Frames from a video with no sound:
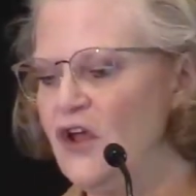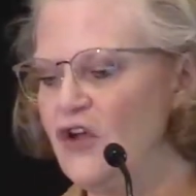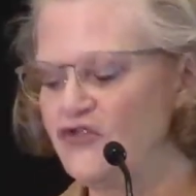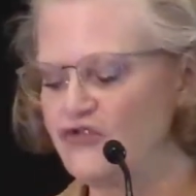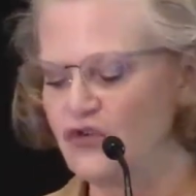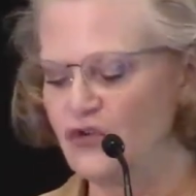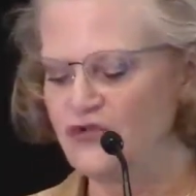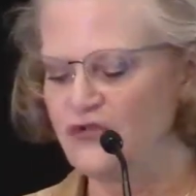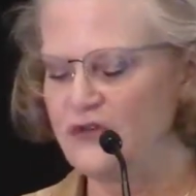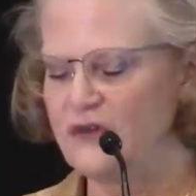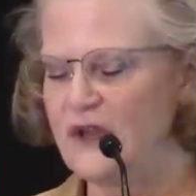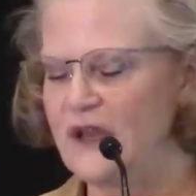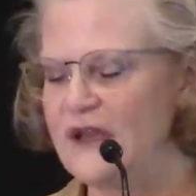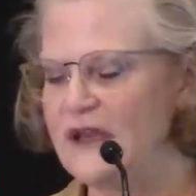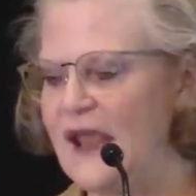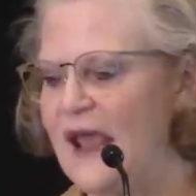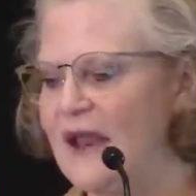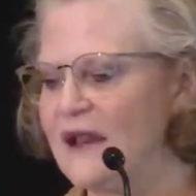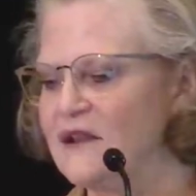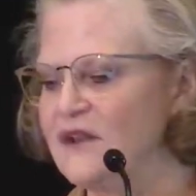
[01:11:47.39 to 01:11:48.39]
children and
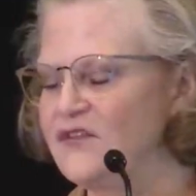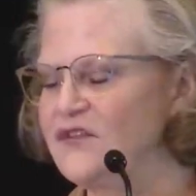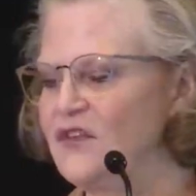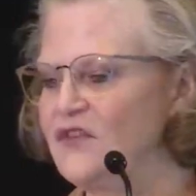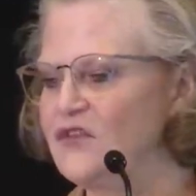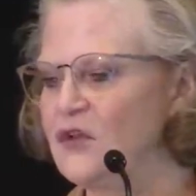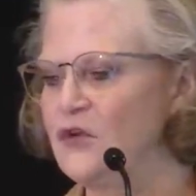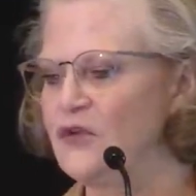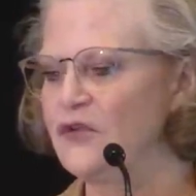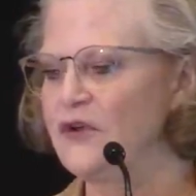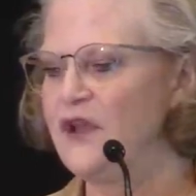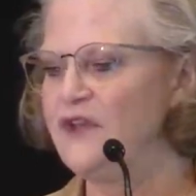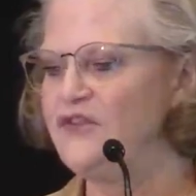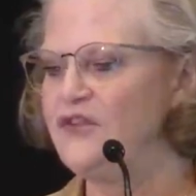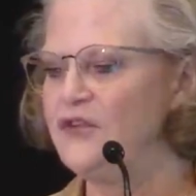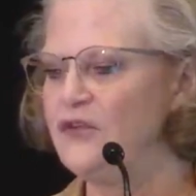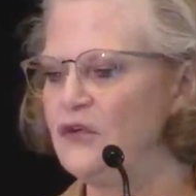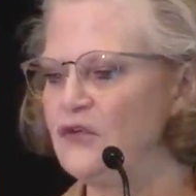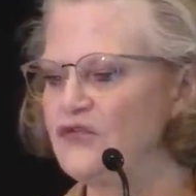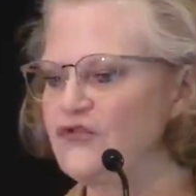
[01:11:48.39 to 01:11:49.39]
adolescents under
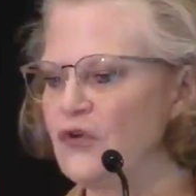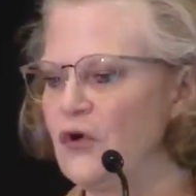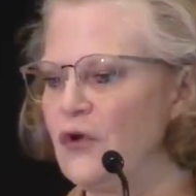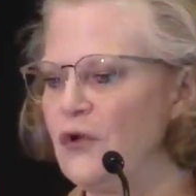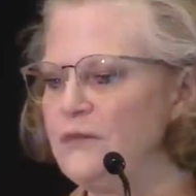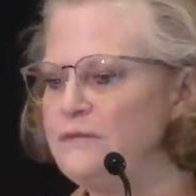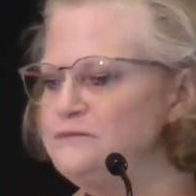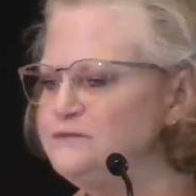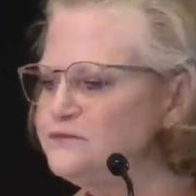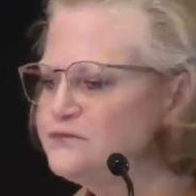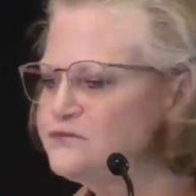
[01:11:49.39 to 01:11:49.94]
18 years old.